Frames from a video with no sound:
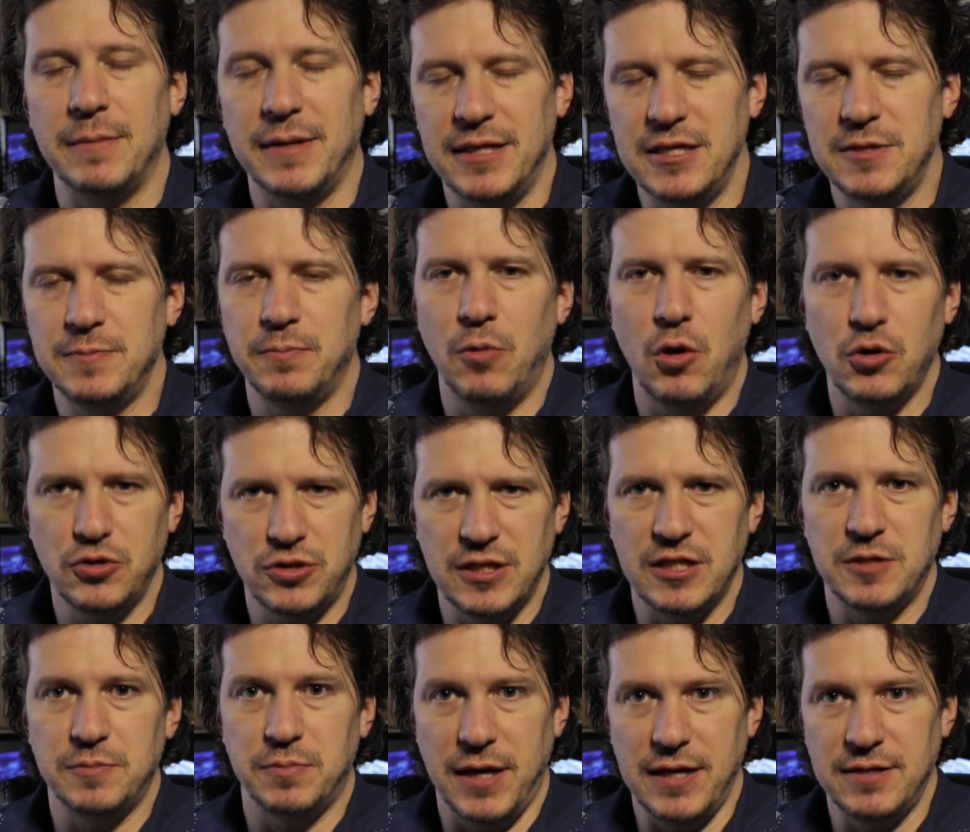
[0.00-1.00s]
I mean, most
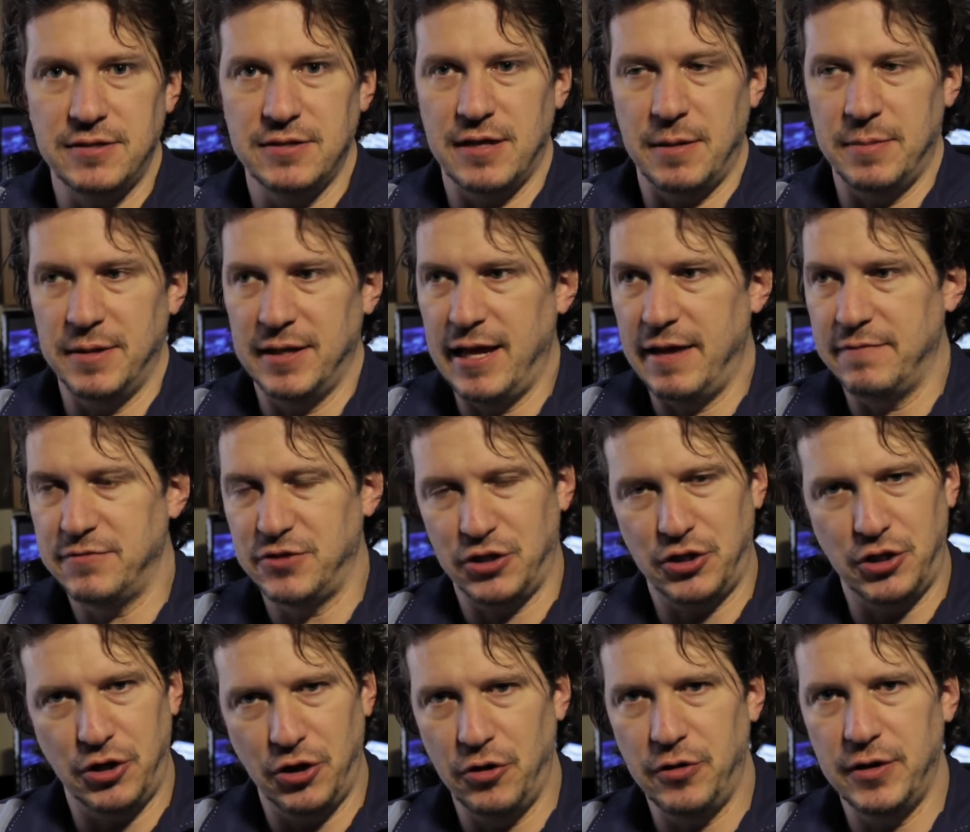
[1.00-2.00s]
of these places, have
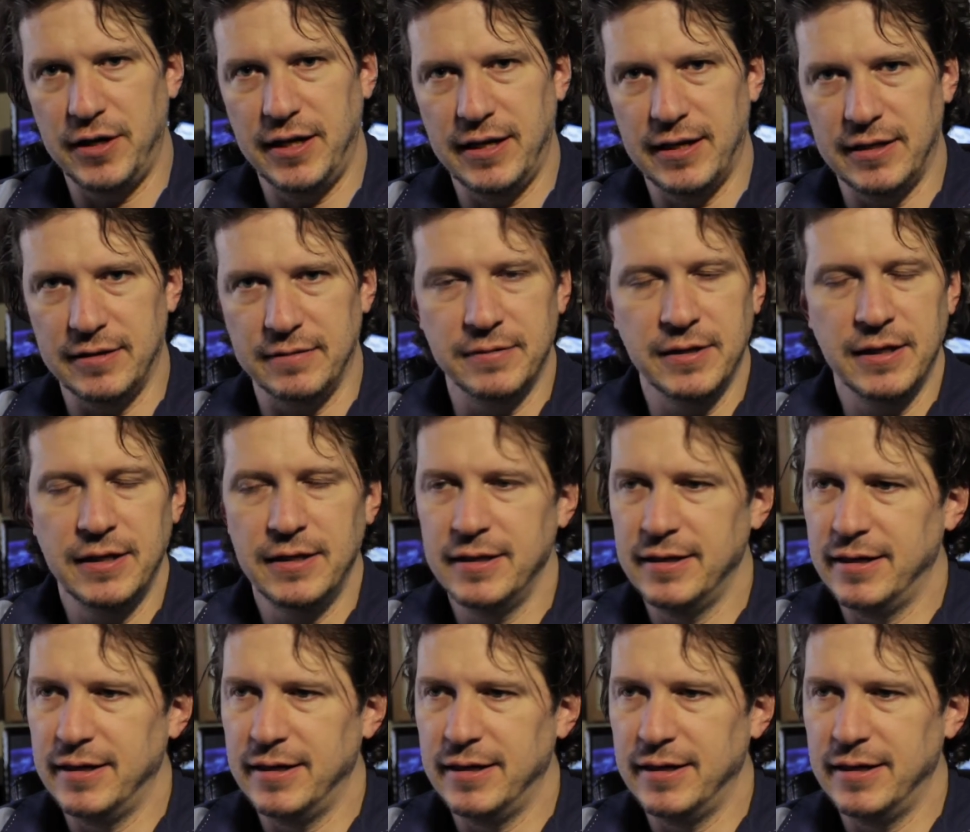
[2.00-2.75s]
security and